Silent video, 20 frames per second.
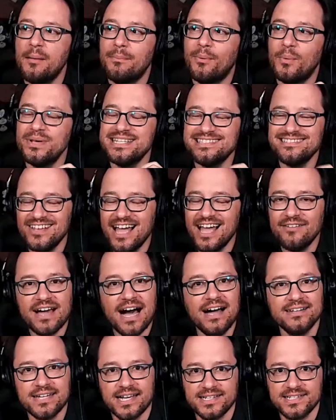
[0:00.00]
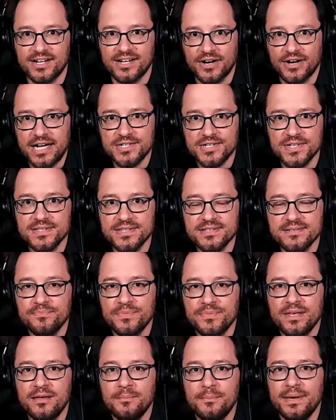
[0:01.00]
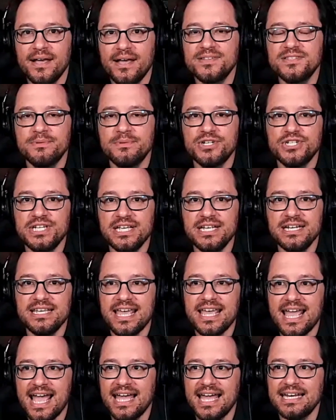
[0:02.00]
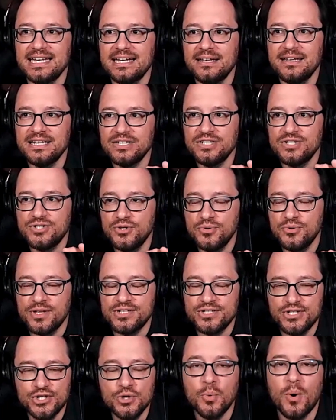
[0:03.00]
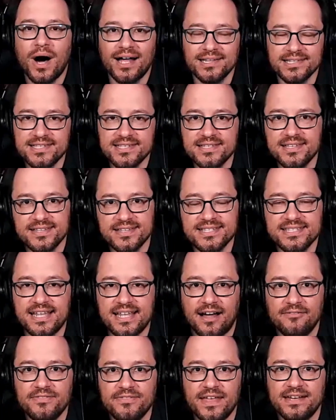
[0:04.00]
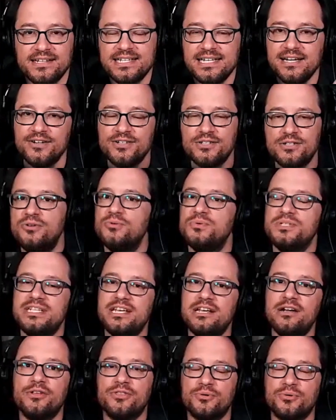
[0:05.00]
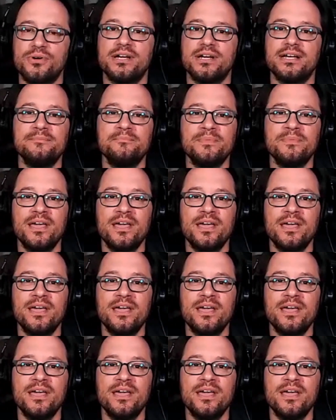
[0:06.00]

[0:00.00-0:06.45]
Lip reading: but we still have contact center agents because the machine can't do the nuanced stuff that tier 2, tier 3.